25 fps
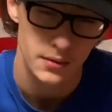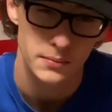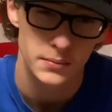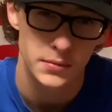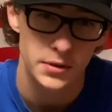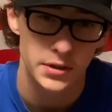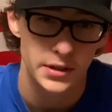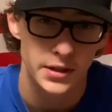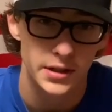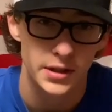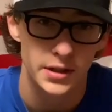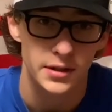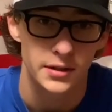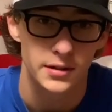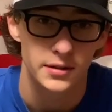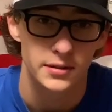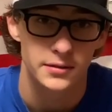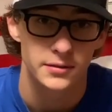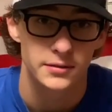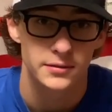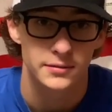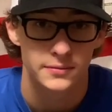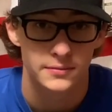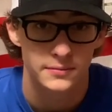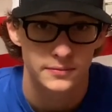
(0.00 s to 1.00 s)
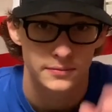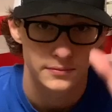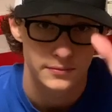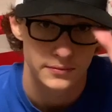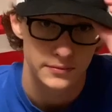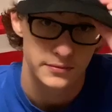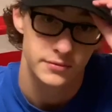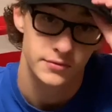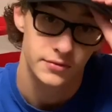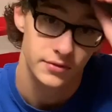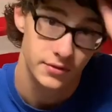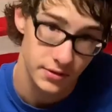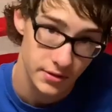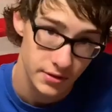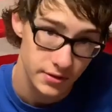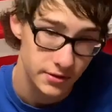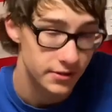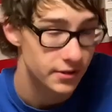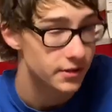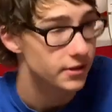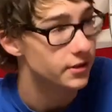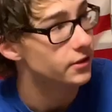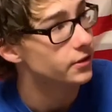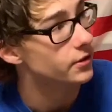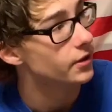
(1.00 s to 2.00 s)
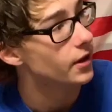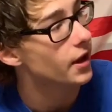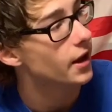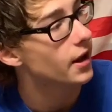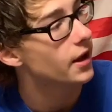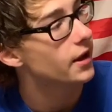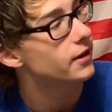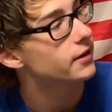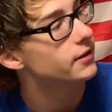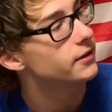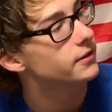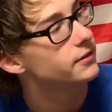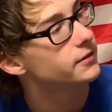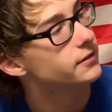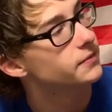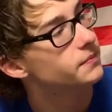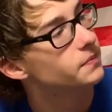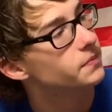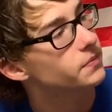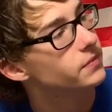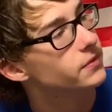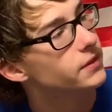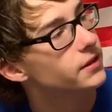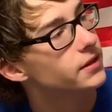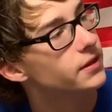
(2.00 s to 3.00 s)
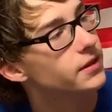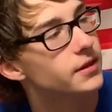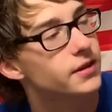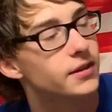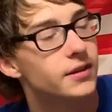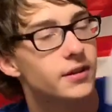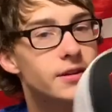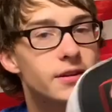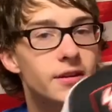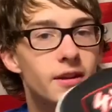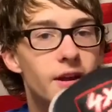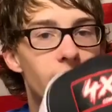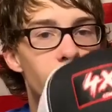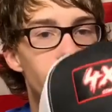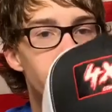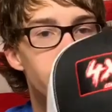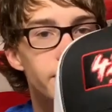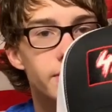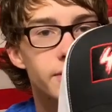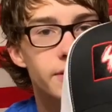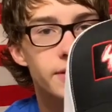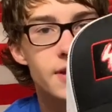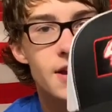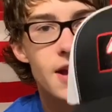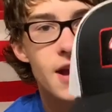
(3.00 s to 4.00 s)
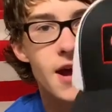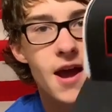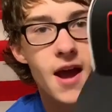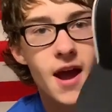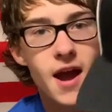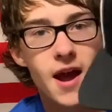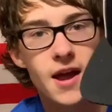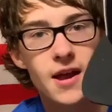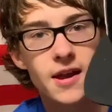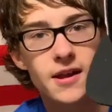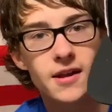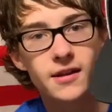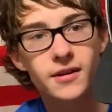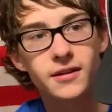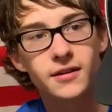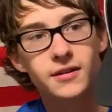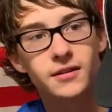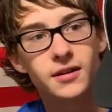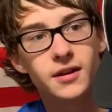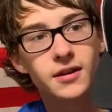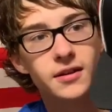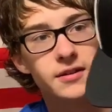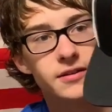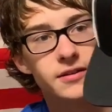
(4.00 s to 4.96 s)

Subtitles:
But yeah, you see the new hat? That's the hat I